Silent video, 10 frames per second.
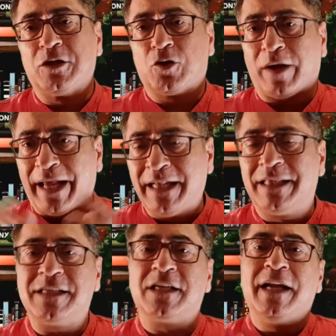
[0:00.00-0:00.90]
So again,
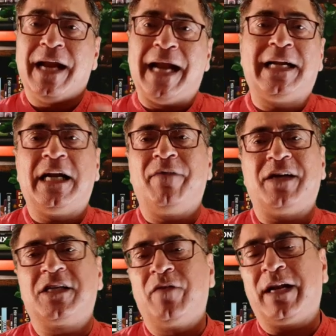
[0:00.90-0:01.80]
this
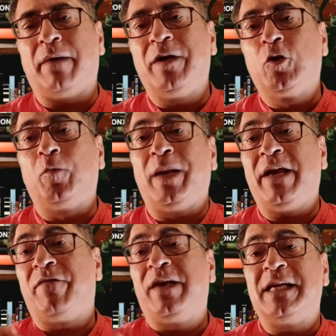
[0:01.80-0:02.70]
anti-defection will come into play
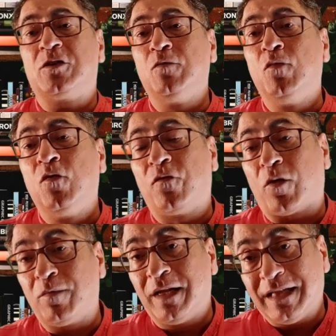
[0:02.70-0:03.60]
if he has to move
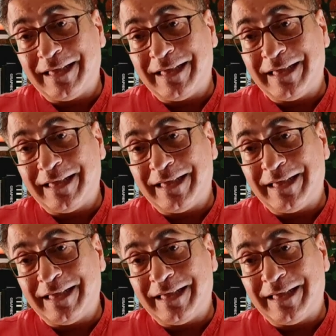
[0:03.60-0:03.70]
from